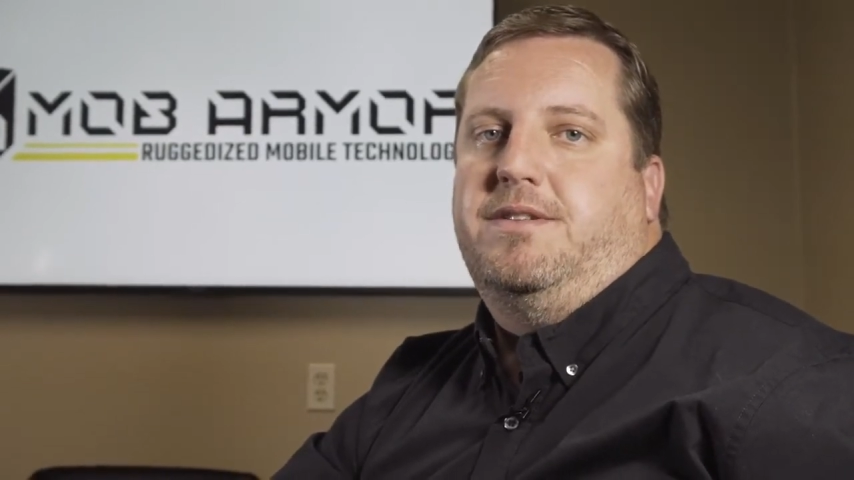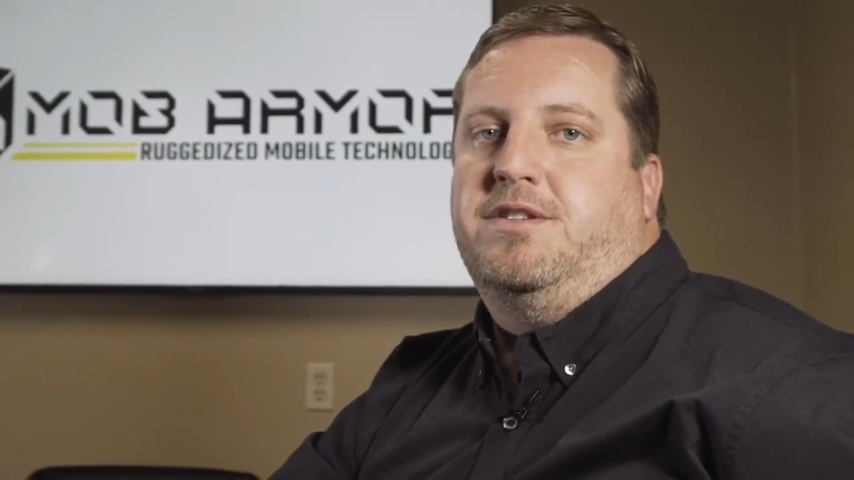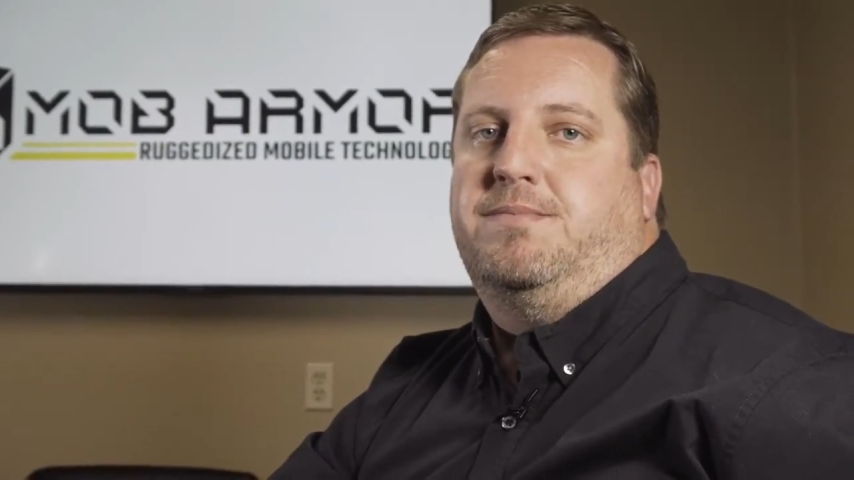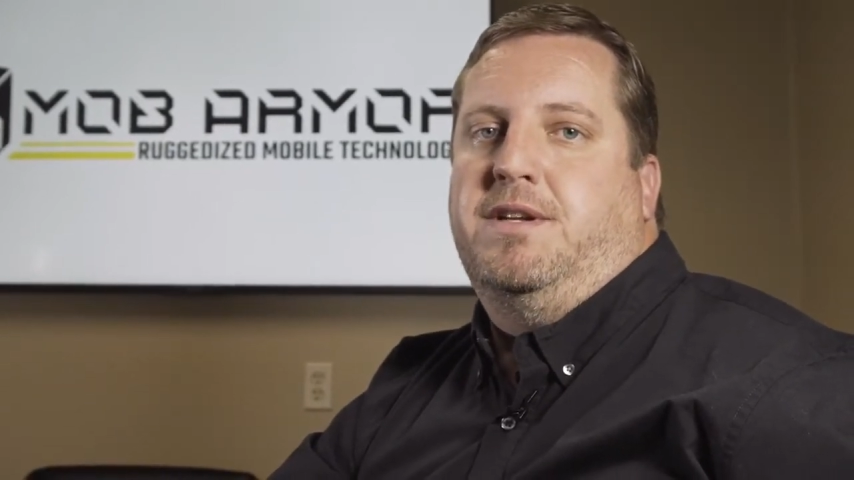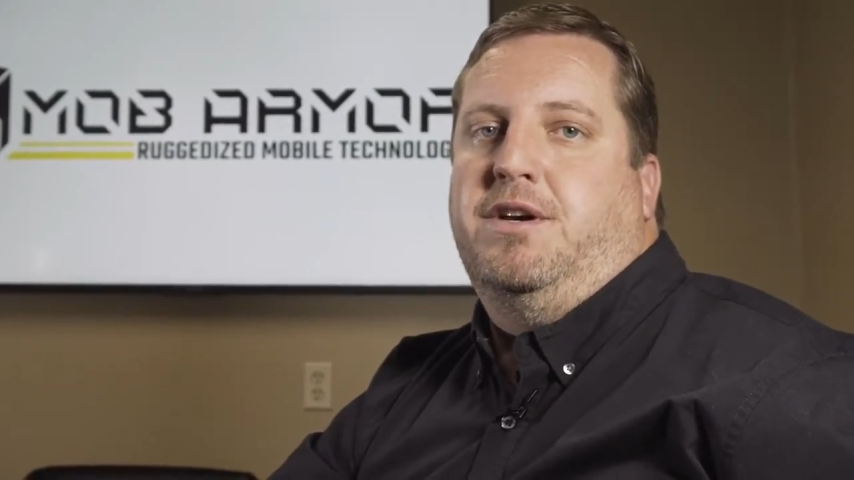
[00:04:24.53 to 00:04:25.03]

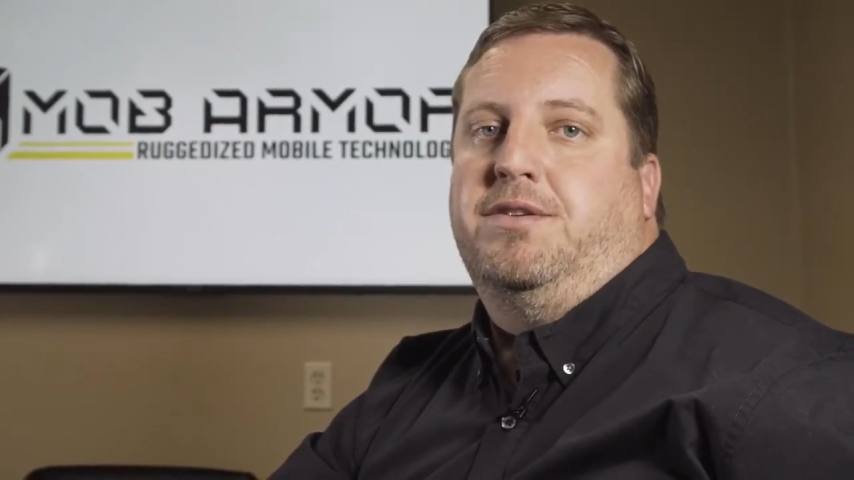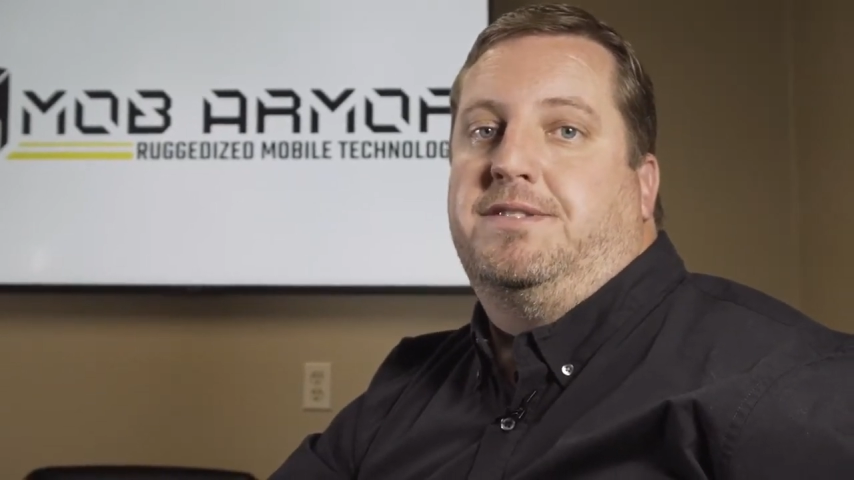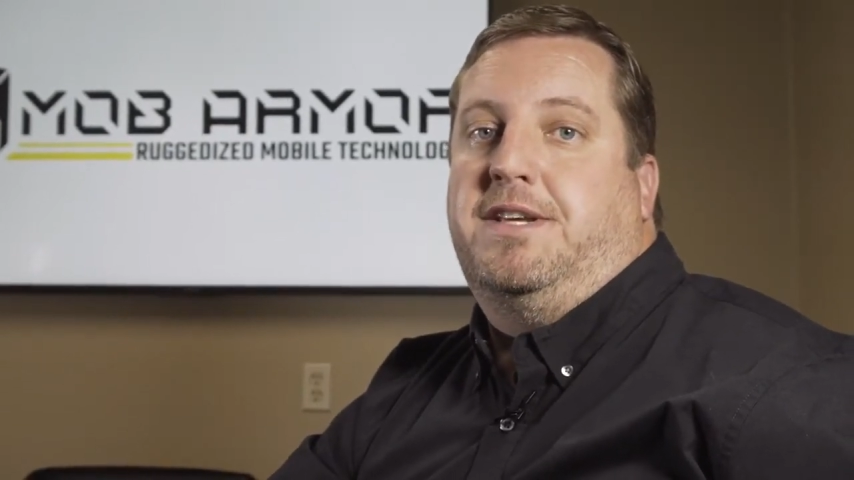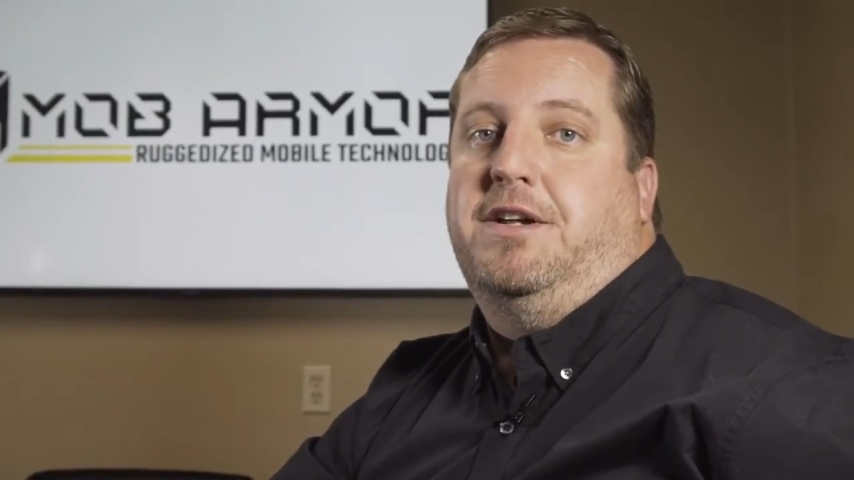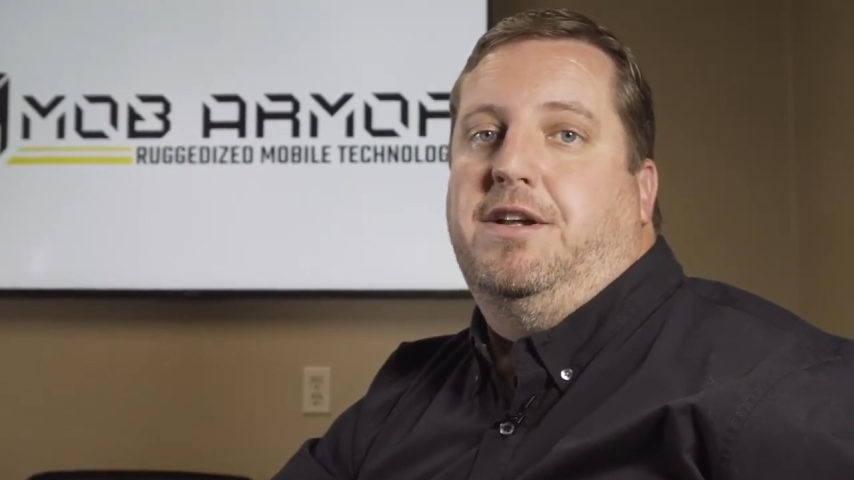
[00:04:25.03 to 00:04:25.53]
just being able to
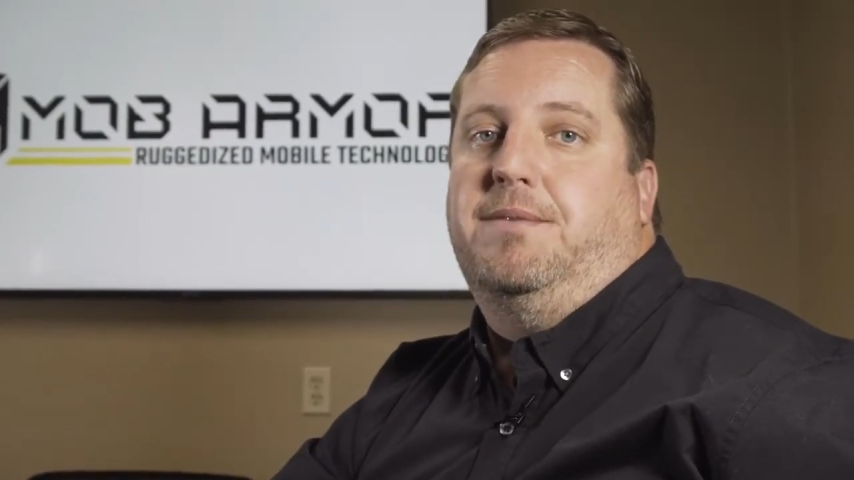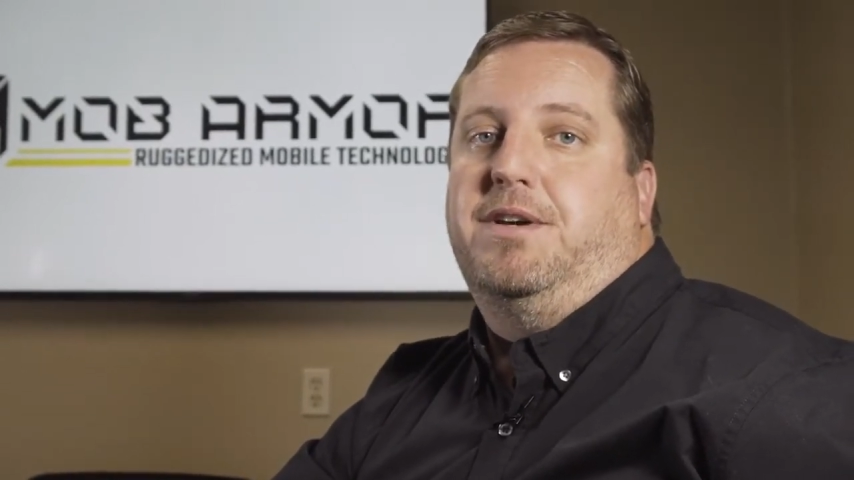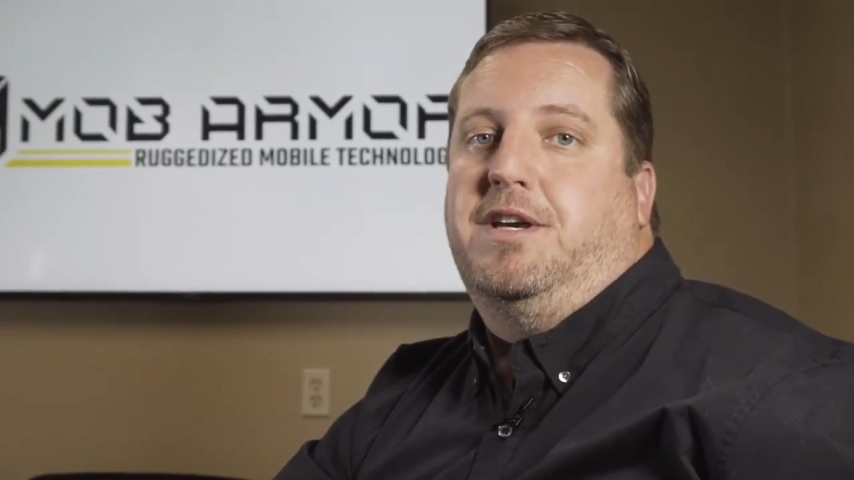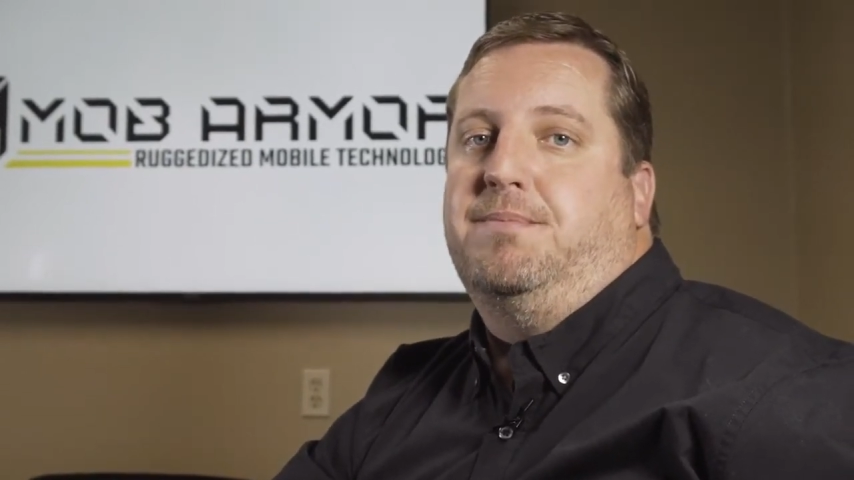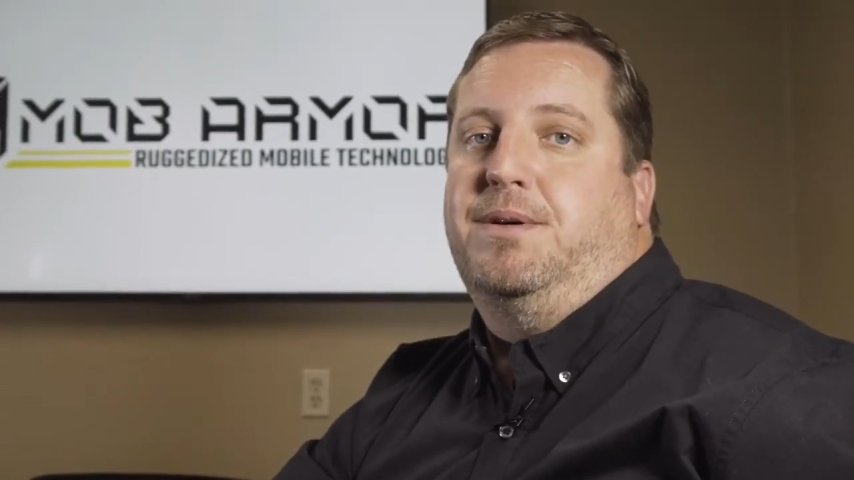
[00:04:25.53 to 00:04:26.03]
scale up
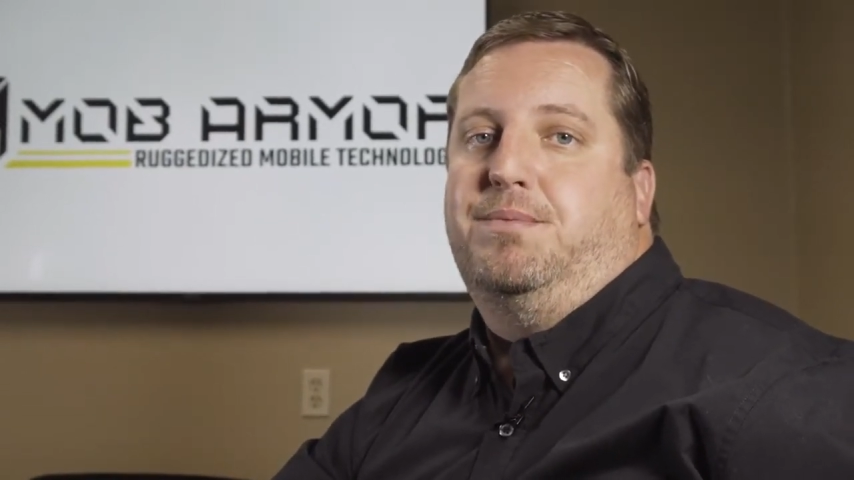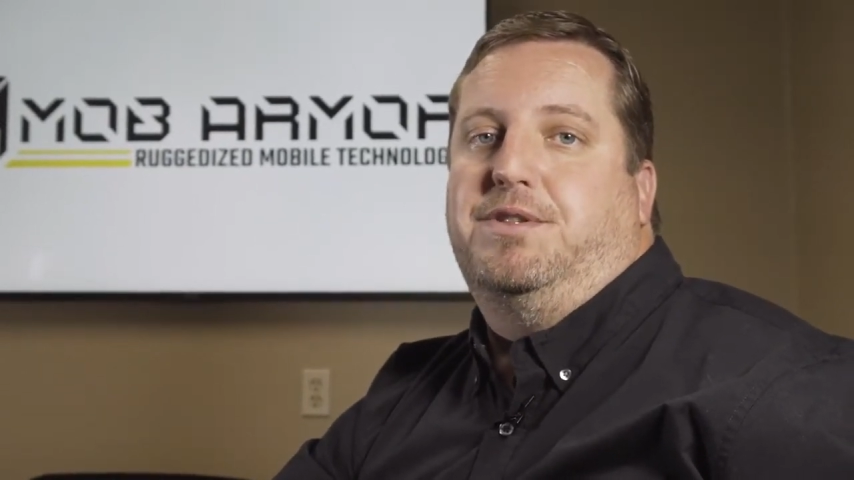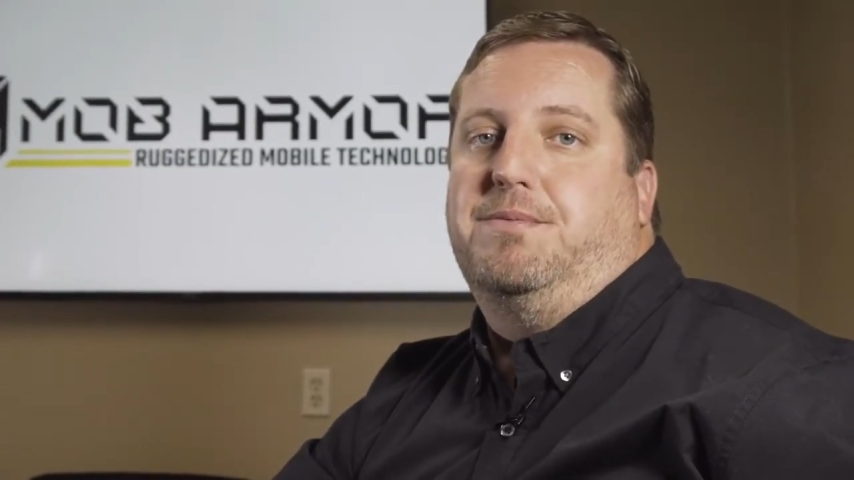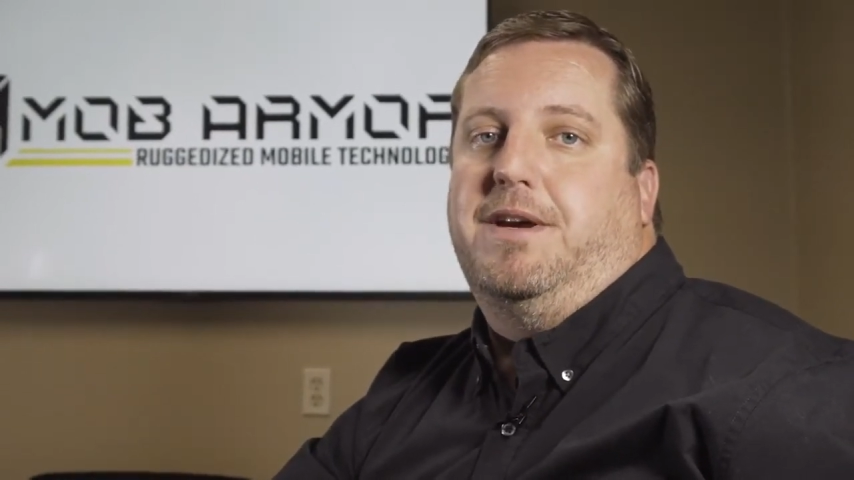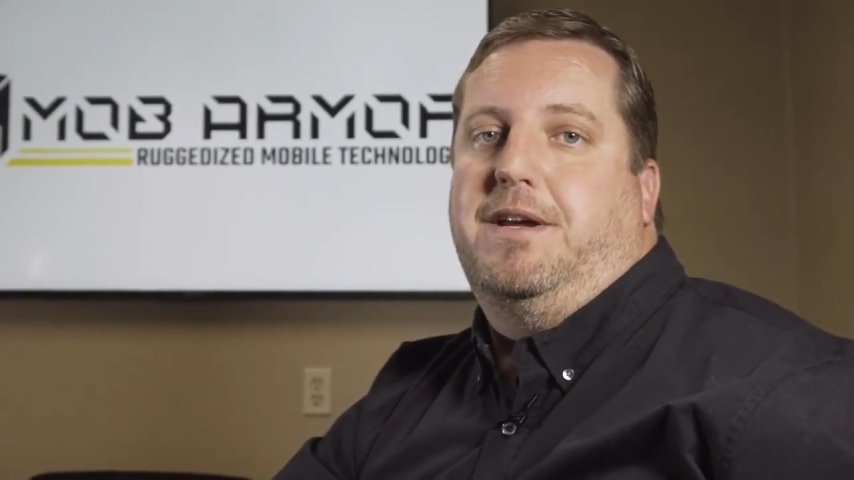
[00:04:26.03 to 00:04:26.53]
and keep up
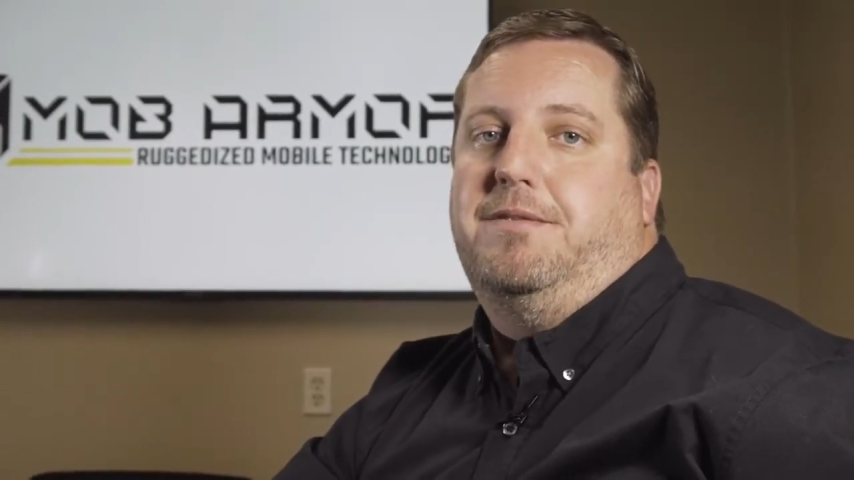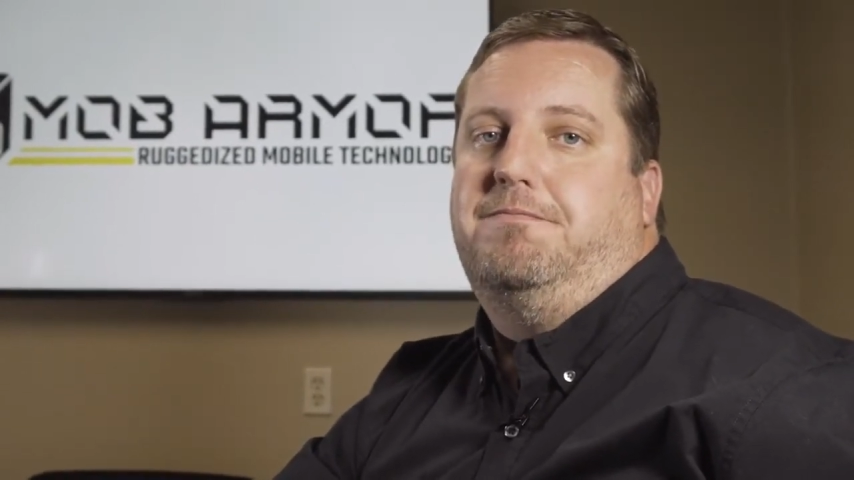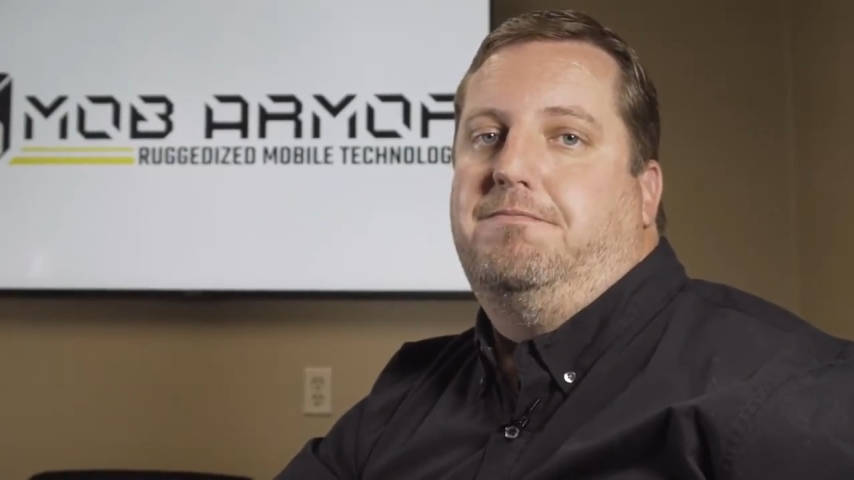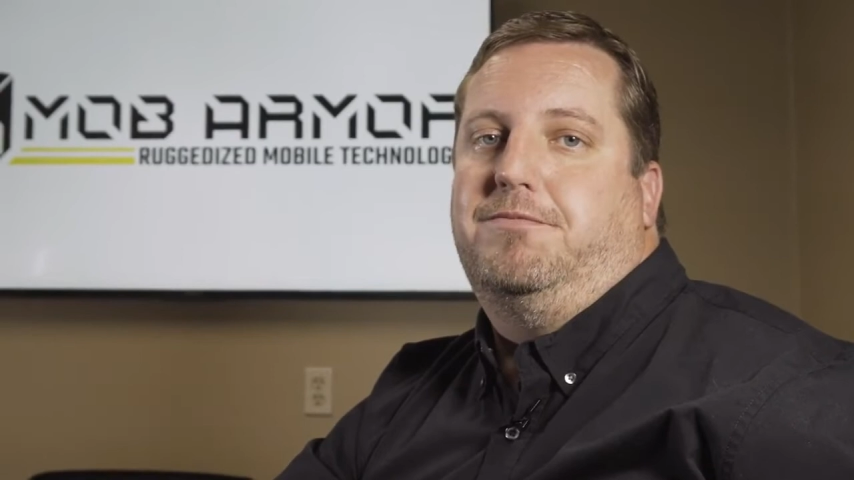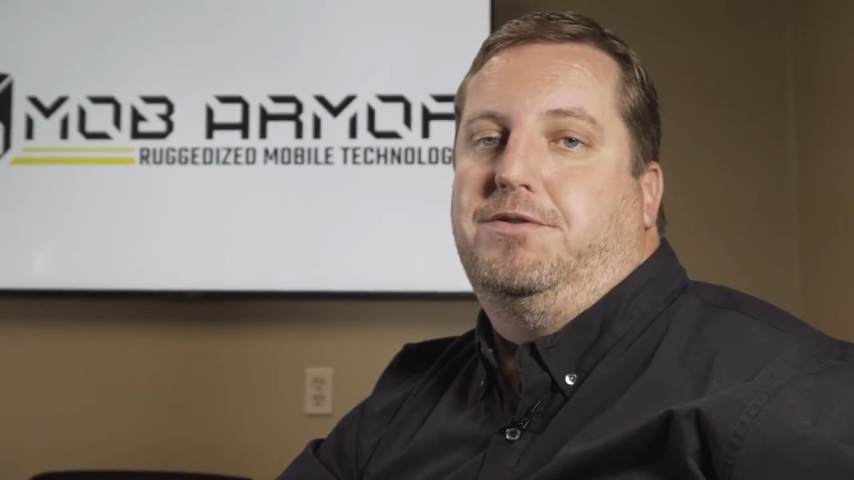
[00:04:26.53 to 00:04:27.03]
with demand,